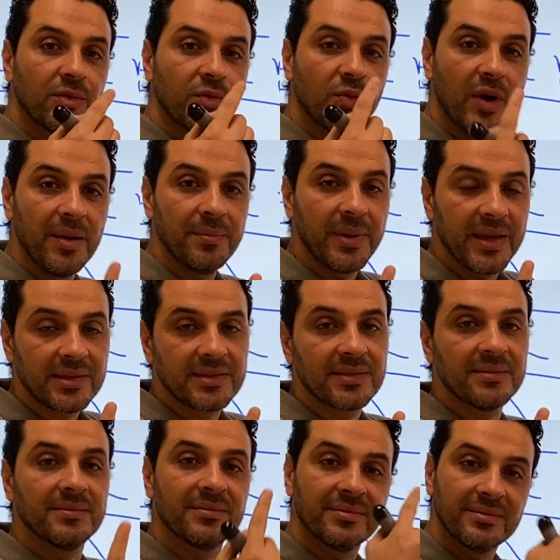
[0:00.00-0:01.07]
1 bit
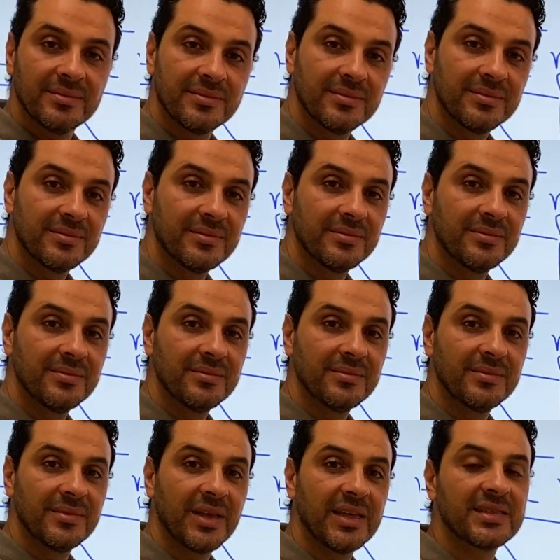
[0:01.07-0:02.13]

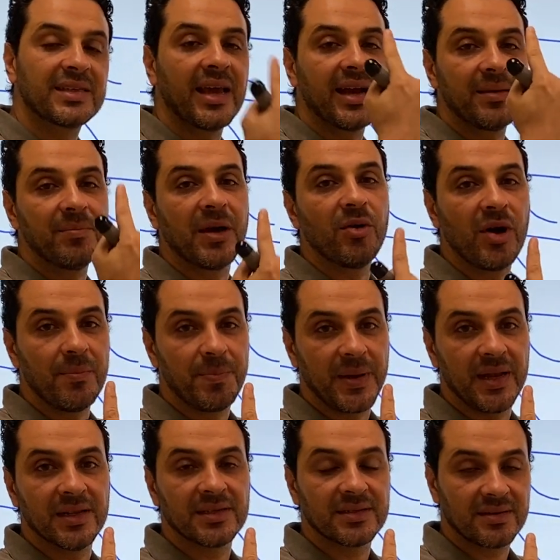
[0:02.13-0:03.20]
is carried by 1
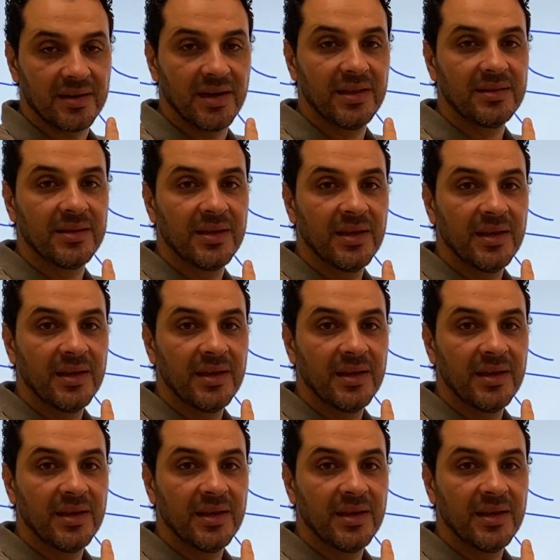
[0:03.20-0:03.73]
pulse, right?